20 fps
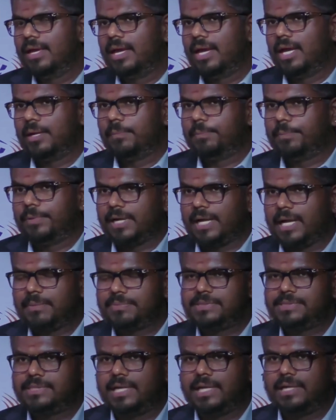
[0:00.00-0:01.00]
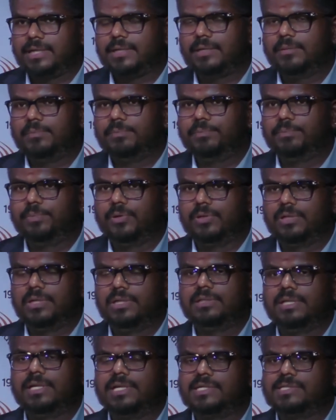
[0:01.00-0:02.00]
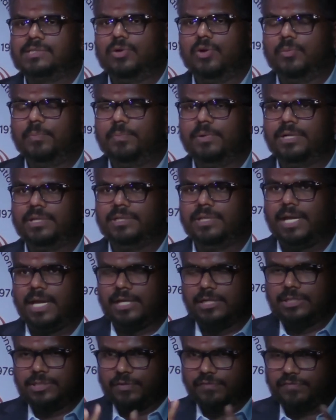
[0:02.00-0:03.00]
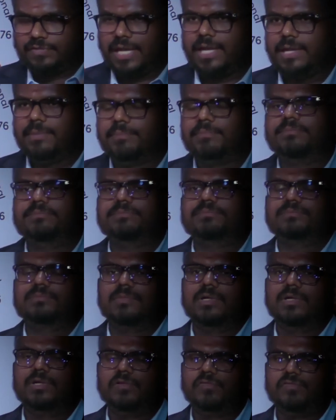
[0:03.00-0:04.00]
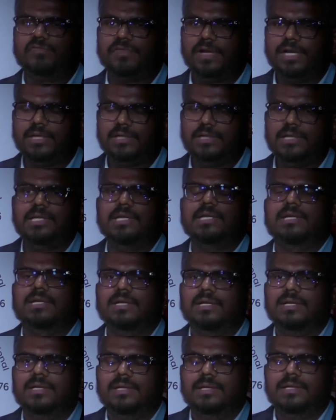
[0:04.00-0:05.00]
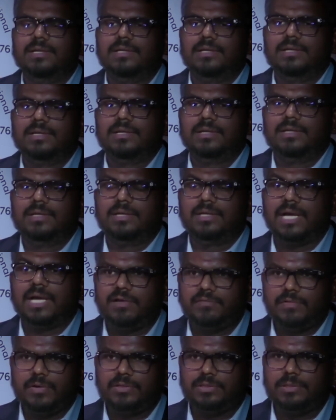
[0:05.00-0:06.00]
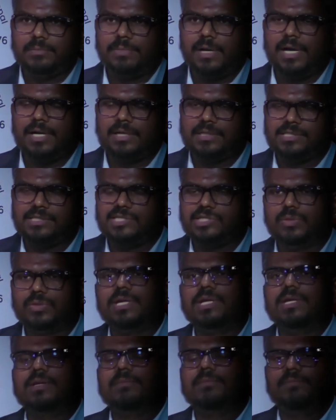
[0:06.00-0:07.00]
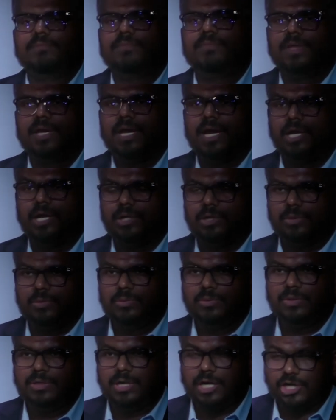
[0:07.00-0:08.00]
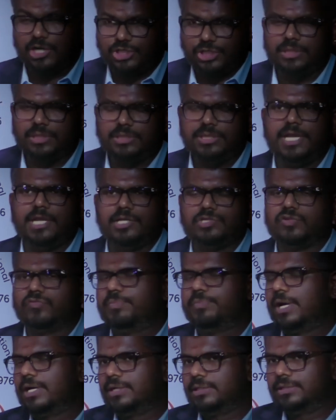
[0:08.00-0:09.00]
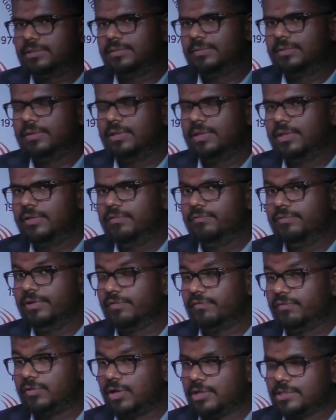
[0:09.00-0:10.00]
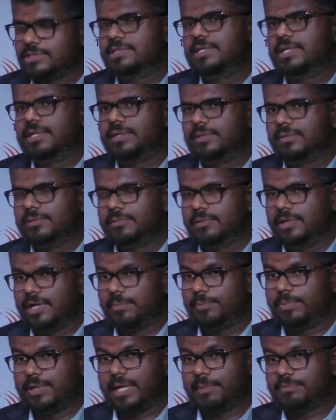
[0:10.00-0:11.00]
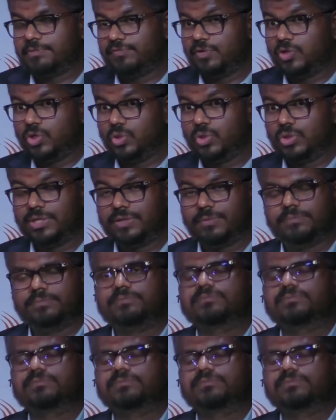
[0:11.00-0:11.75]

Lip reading: And perhaps that portal that has opened in the annals of time to finally carve out the Bharat story and to usher the age of Bharat, we would have lost it, and perhaps for good.